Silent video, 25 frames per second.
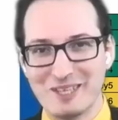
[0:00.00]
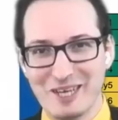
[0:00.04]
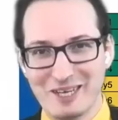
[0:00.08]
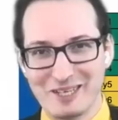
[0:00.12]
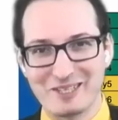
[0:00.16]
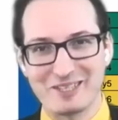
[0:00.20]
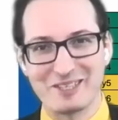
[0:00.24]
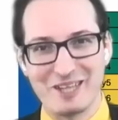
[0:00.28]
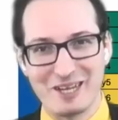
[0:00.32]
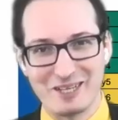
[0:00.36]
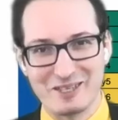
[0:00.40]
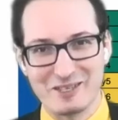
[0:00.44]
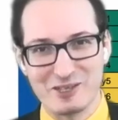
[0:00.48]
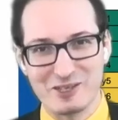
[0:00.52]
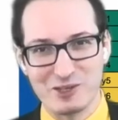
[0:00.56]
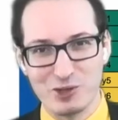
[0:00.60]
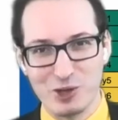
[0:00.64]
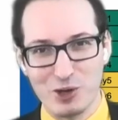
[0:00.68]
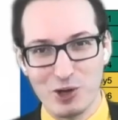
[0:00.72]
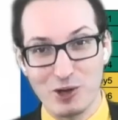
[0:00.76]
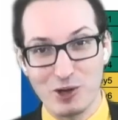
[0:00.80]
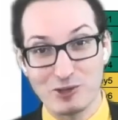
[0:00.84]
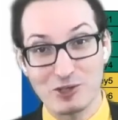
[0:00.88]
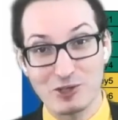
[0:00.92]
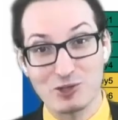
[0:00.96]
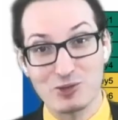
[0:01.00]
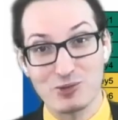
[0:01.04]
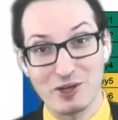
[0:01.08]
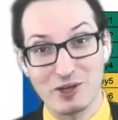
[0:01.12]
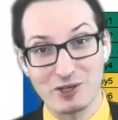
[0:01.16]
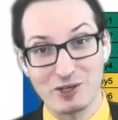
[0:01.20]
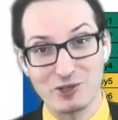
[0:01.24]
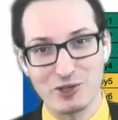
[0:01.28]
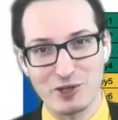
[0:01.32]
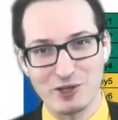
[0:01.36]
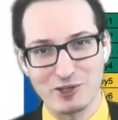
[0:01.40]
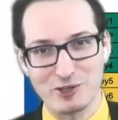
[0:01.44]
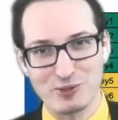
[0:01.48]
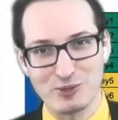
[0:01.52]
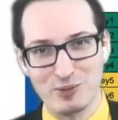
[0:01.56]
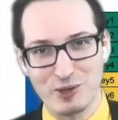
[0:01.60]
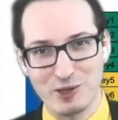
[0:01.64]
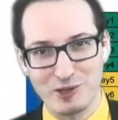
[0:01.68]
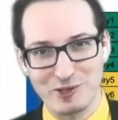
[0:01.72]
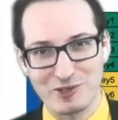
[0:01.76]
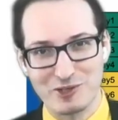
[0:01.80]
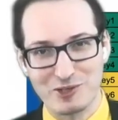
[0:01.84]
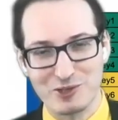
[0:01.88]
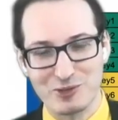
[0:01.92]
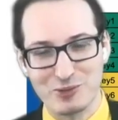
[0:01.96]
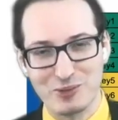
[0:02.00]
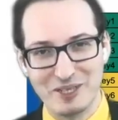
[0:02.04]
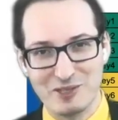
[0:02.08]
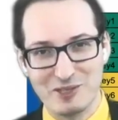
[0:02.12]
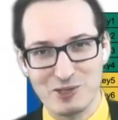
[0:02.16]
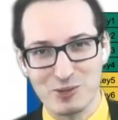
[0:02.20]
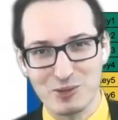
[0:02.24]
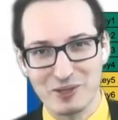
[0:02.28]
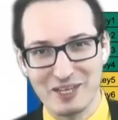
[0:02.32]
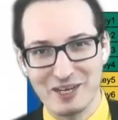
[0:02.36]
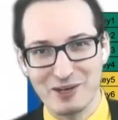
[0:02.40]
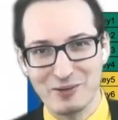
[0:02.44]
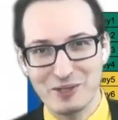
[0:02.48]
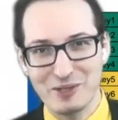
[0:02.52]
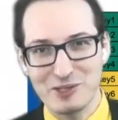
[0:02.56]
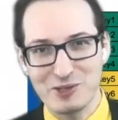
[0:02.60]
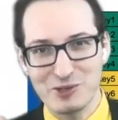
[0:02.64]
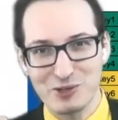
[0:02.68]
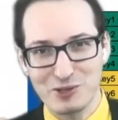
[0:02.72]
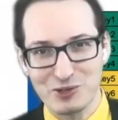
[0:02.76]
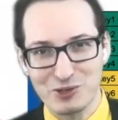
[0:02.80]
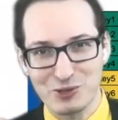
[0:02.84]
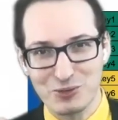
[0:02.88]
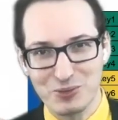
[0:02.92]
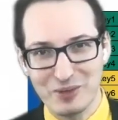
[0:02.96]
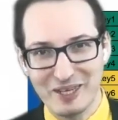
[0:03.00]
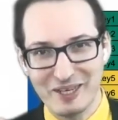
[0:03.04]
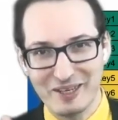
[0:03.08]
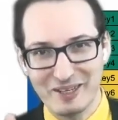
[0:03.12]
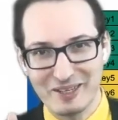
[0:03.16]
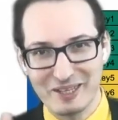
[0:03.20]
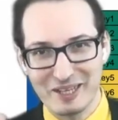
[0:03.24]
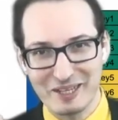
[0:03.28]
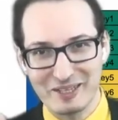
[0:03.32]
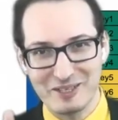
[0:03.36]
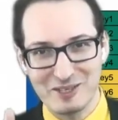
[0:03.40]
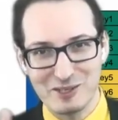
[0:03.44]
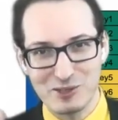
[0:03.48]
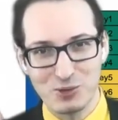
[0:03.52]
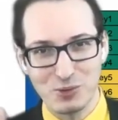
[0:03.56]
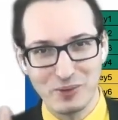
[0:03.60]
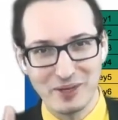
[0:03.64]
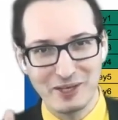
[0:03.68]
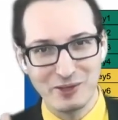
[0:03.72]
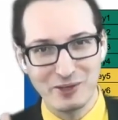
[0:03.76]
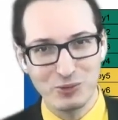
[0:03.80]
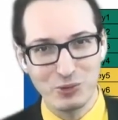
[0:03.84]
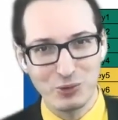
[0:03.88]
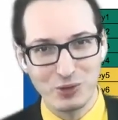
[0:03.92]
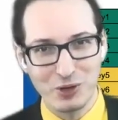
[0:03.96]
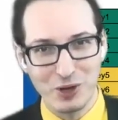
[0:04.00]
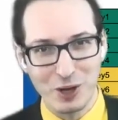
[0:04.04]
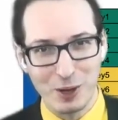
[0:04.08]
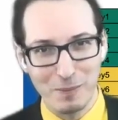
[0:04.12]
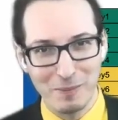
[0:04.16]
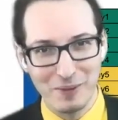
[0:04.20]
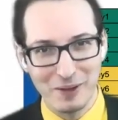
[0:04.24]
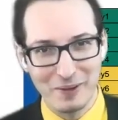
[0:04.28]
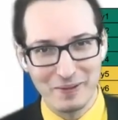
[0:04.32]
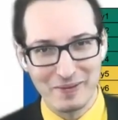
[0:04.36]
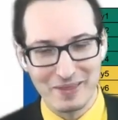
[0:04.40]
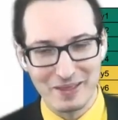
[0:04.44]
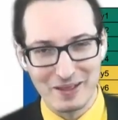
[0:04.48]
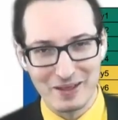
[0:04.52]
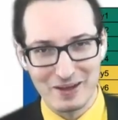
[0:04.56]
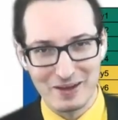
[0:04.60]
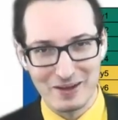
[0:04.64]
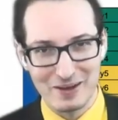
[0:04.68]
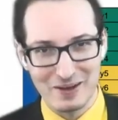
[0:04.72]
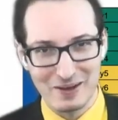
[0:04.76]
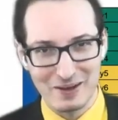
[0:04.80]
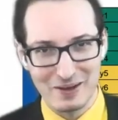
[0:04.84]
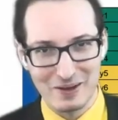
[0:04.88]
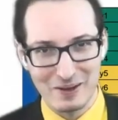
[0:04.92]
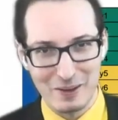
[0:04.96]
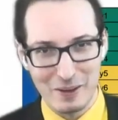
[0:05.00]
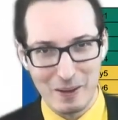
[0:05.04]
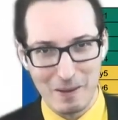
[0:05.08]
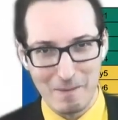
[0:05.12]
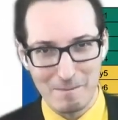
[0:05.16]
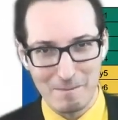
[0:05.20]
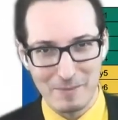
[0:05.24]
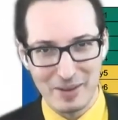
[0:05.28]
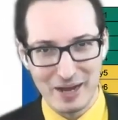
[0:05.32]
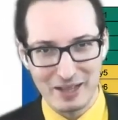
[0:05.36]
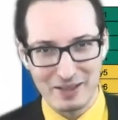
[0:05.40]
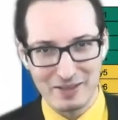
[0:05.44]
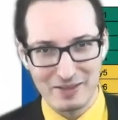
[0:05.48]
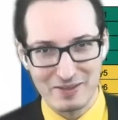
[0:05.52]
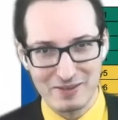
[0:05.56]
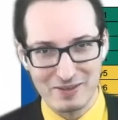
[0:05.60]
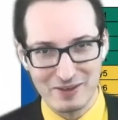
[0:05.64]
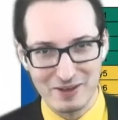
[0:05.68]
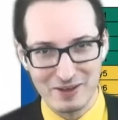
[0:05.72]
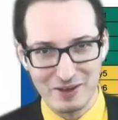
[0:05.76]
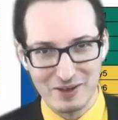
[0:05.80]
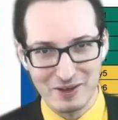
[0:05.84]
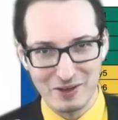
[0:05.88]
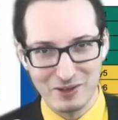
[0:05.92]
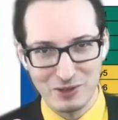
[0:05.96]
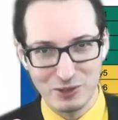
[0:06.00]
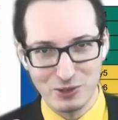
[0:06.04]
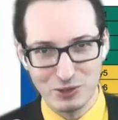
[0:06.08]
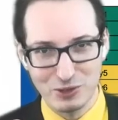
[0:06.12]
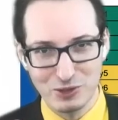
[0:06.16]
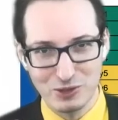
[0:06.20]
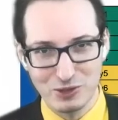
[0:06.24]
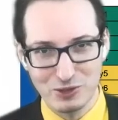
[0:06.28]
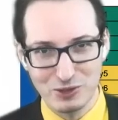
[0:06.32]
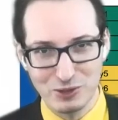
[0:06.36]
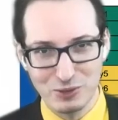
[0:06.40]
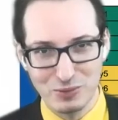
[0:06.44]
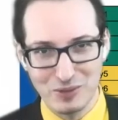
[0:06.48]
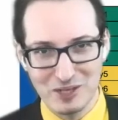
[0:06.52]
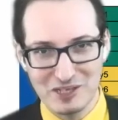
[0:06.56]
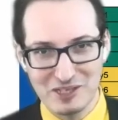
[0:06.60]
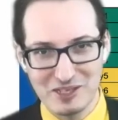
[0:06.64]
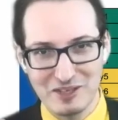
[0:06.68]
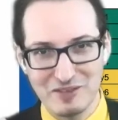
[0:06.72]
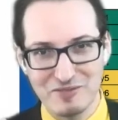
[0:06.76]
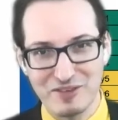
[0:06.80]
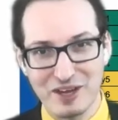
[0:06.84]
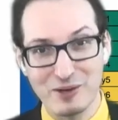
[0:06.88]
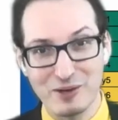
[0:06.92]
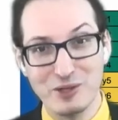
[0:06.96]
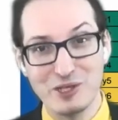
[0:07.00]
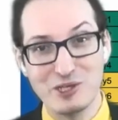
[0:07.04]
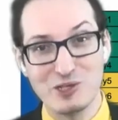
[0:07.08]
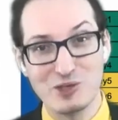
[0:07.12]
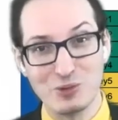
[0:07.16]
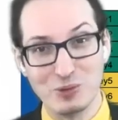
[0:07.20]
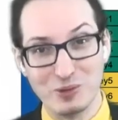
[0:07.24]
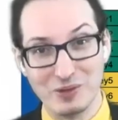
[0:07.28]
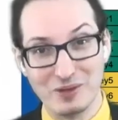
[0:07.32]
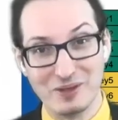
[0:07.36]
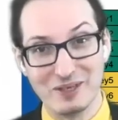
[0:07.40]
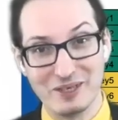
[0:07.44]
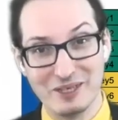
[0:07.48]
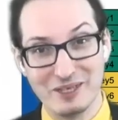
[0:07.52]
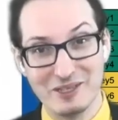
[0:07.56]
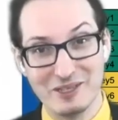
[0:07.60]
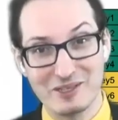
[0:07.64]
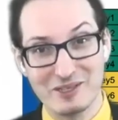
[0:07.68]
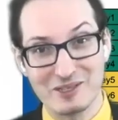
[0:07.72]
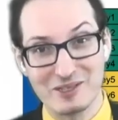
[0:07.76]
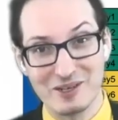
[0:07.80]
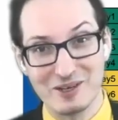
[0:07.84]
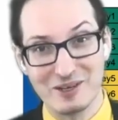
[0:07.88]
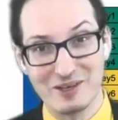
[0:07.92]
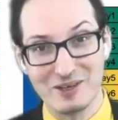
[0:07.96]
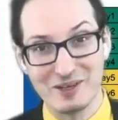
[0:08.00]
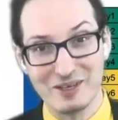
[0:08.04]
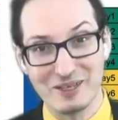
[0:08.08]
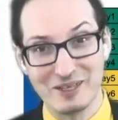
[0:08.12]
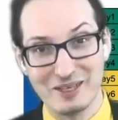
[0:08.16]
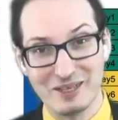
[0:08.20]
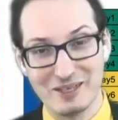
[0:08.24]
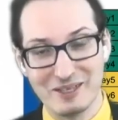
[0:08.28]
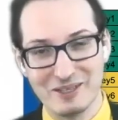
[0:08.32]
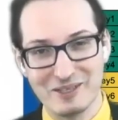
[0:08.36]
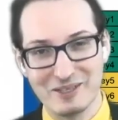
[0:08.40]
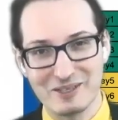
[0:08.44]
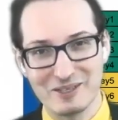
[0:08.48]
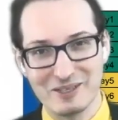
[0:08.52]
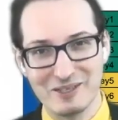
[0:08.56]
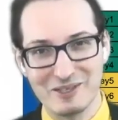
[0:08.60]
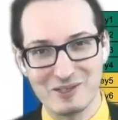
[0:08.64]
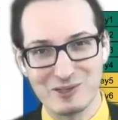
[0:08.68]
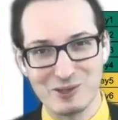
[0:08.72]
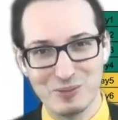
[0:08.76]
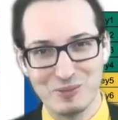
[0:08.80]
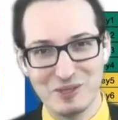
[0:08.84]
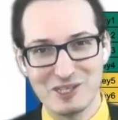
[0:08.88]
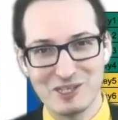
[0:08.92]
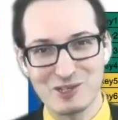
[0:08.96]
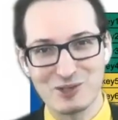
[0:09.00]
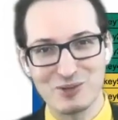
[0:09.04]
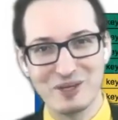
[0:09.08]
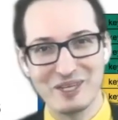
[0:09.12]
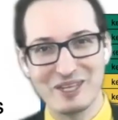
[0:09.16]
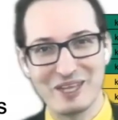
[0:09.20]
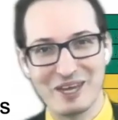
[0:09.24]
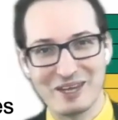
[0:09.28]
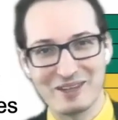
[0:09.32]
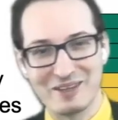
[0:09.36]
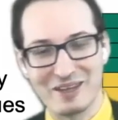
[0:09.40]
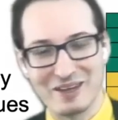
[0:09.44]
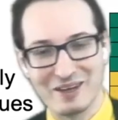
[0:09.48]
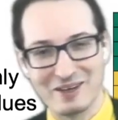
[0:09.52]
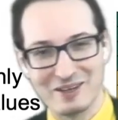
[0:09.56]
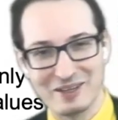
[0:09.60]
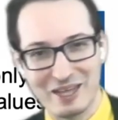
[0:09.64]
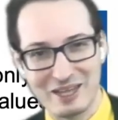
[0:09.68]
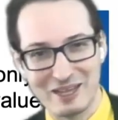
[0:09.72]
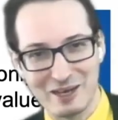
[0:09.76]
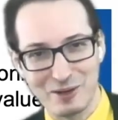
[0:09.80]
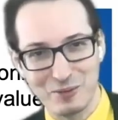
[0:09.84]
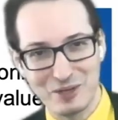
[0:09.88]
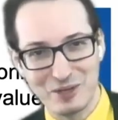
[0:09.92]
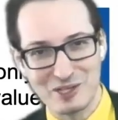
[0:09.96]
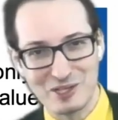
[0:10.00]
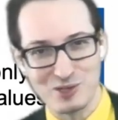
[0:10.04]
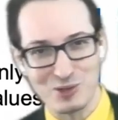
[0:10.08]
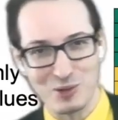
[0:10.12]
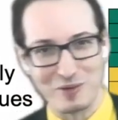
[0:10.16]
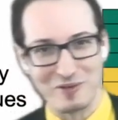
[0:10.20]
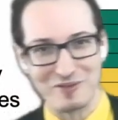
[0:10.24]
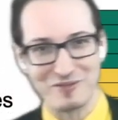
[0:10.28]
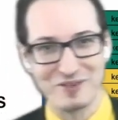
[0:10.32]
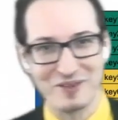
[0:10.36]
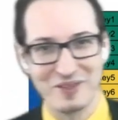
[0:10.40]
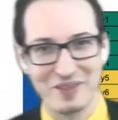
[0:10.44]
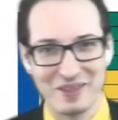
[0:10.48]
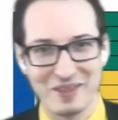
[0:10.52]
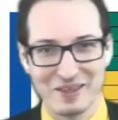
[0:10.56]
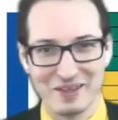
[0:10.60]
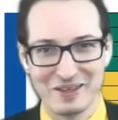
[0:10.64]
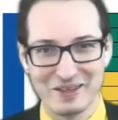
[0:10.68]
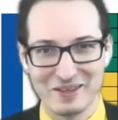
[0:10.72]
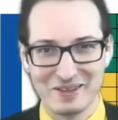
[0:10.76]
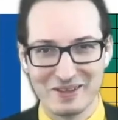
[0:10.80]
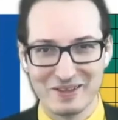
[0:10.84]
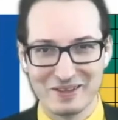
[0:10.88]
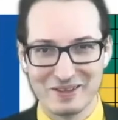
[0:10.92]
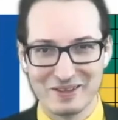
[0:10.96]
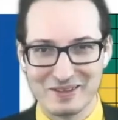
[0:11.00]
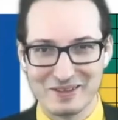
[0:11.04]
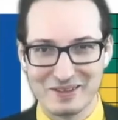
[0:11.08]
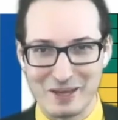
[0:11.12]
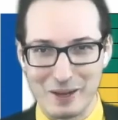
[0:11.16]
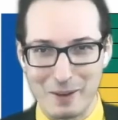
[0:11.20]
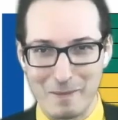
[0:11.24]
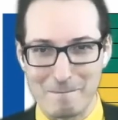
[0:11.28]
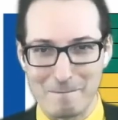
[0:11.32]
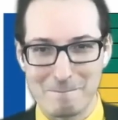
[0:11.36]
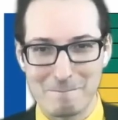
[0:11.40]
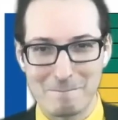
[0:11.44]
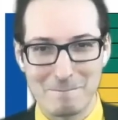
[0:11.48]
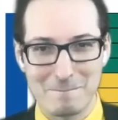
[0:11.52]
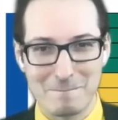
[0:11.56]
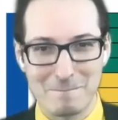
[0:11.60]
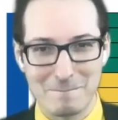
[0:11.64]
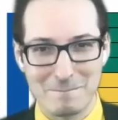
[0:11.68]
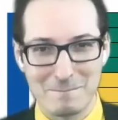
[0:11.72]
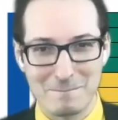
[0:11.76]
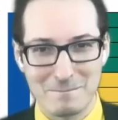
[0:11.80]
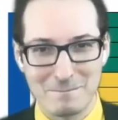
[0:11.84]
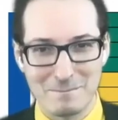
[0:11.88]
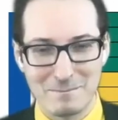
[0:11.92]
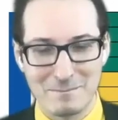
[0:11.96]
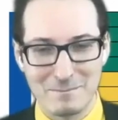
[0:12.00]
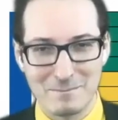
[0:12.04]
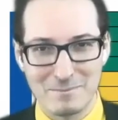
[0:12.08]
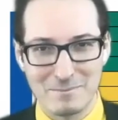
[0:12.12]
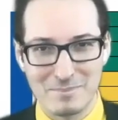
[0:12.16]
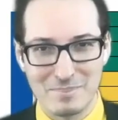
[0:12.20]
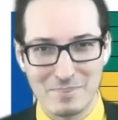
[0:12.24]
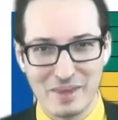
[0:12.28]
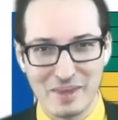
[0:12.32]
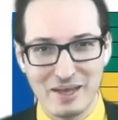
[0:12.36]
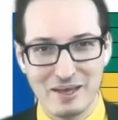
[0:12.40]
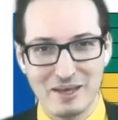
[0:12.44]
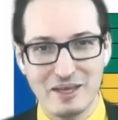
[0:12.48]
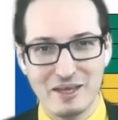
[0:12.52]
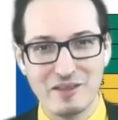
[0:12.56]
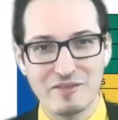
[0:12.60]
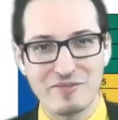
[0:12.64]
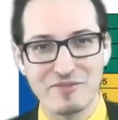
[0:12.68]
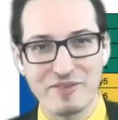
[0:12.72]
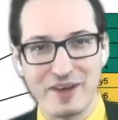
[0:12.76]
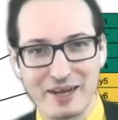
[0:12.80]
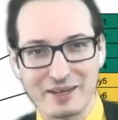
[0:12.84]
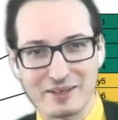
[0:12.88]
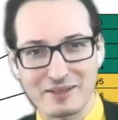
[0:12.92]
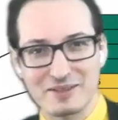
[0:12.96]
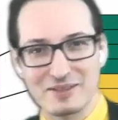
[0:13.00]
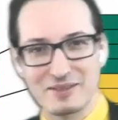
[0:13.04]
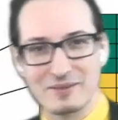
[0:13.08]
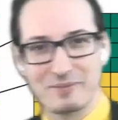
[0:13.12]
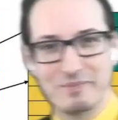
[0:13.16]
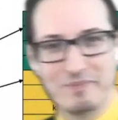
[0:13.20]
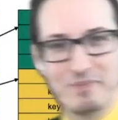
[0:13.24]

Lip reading: yes. That's the log structured merge tree. So there is a tree that is going to come, but you will see very soon. It's the mystery that I will solve. Yeah. In fact,